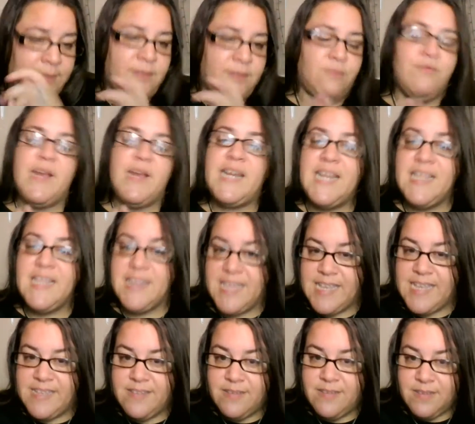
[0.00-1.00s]
Reading
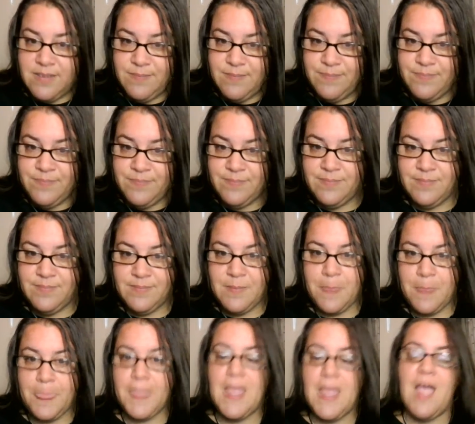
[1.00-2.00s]
these,
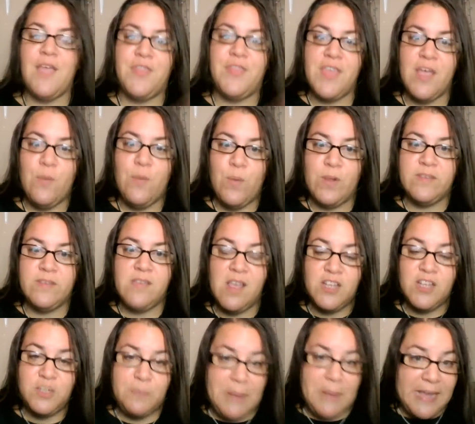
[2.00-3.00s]
I think, will
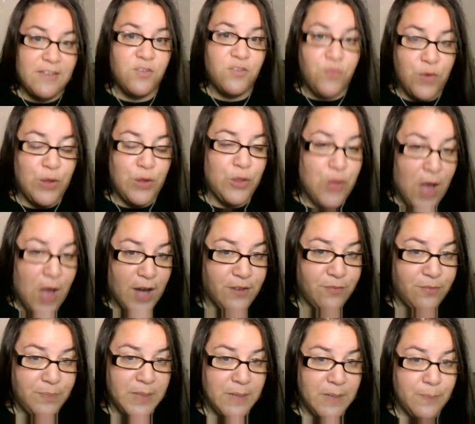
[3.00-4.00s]
touch base for a lot
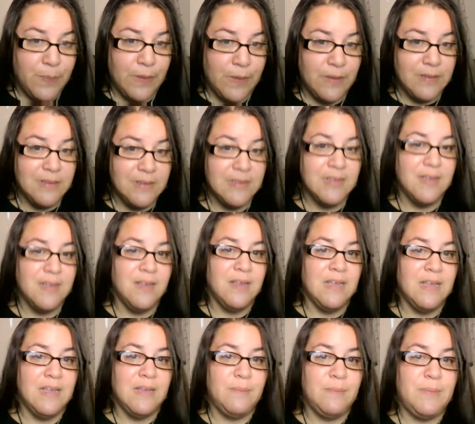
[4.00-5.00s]
of people
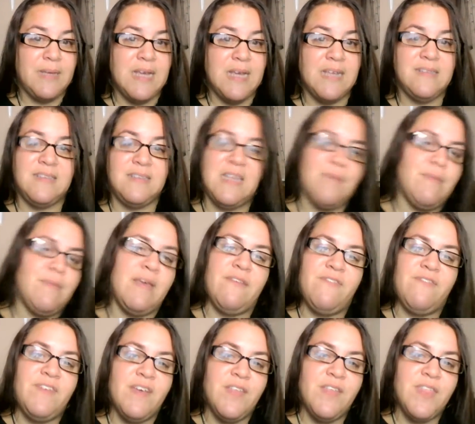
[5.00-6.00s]
because they might
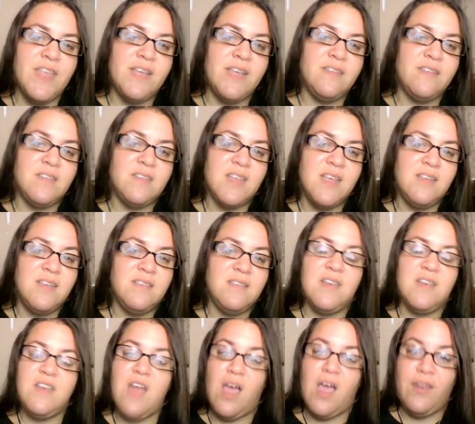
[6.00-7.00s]
feel these things
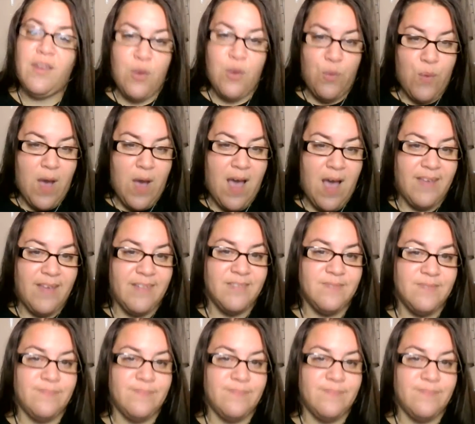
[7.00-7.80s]
and not know why.